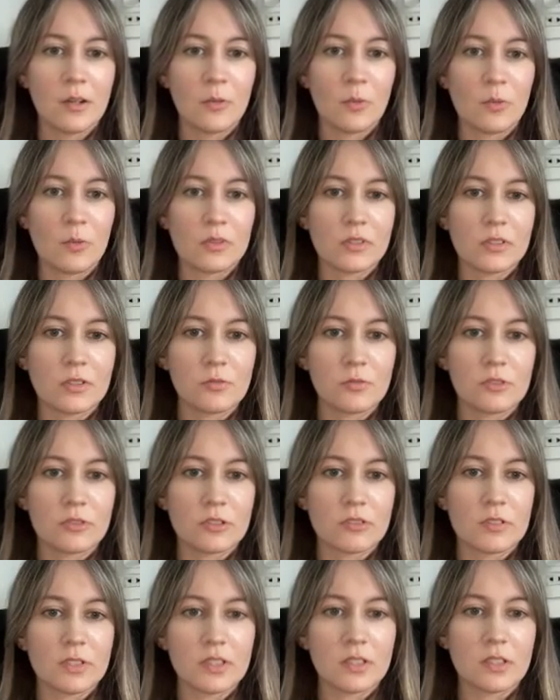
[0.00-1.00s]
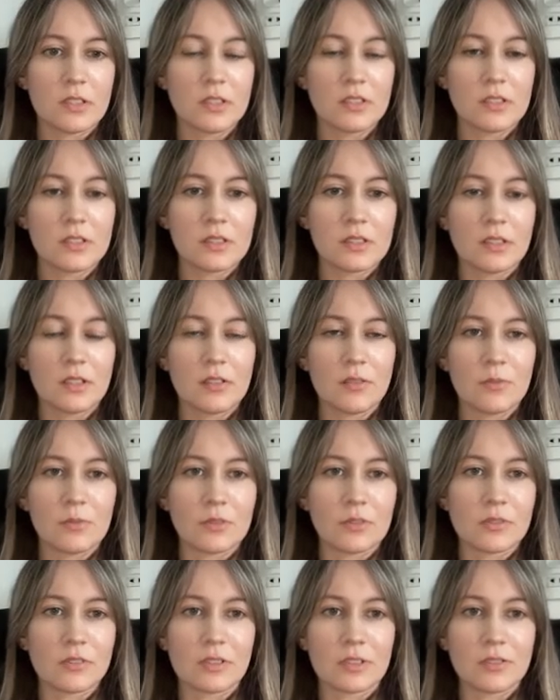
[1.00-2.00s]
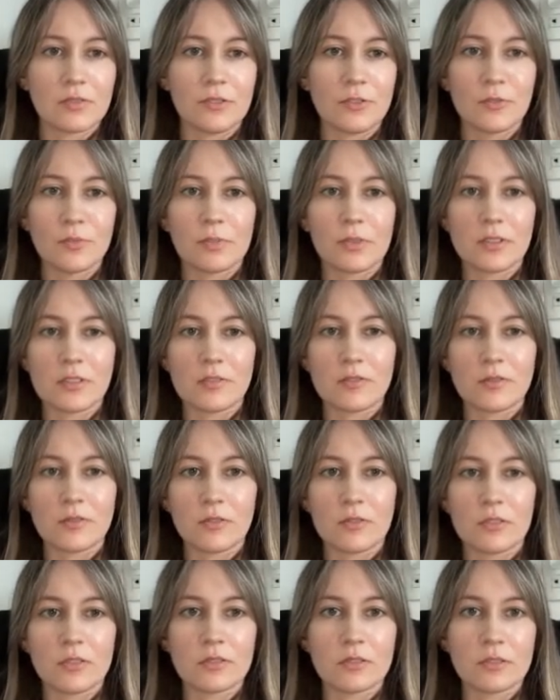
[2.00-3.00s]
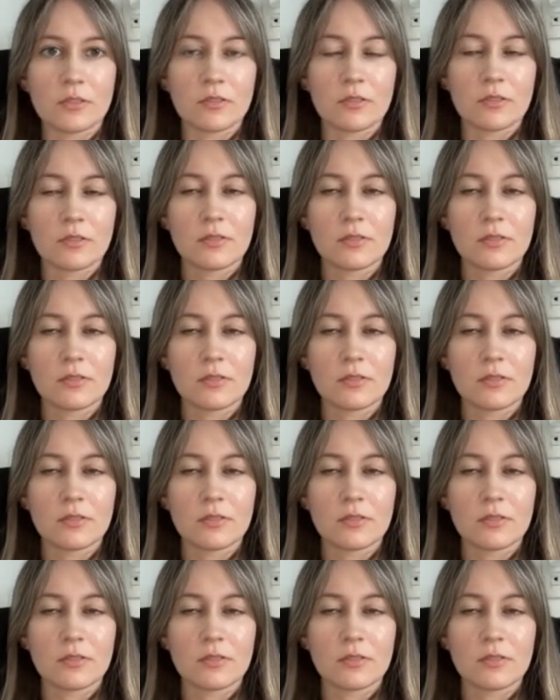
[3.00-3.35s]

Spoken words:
One is work with us and one is view portfolio.